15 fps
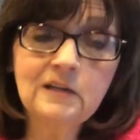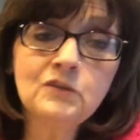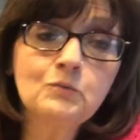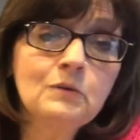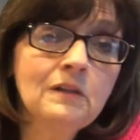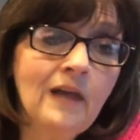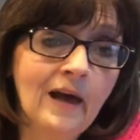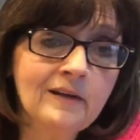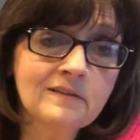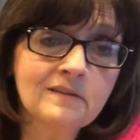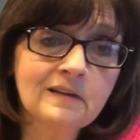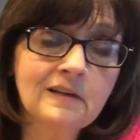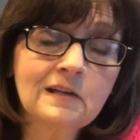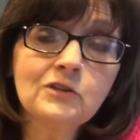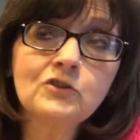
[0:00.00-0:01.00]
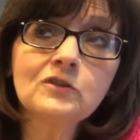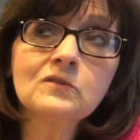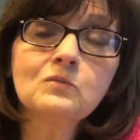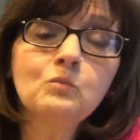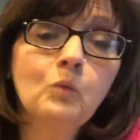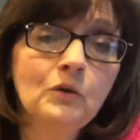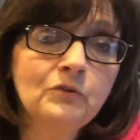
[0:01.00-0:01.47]
it's relaxing, it's
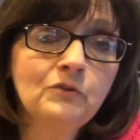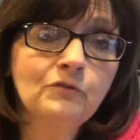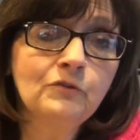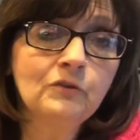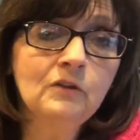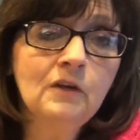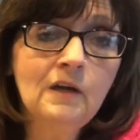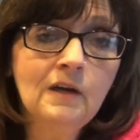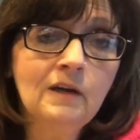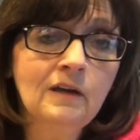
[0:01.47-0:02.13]
just wonderful.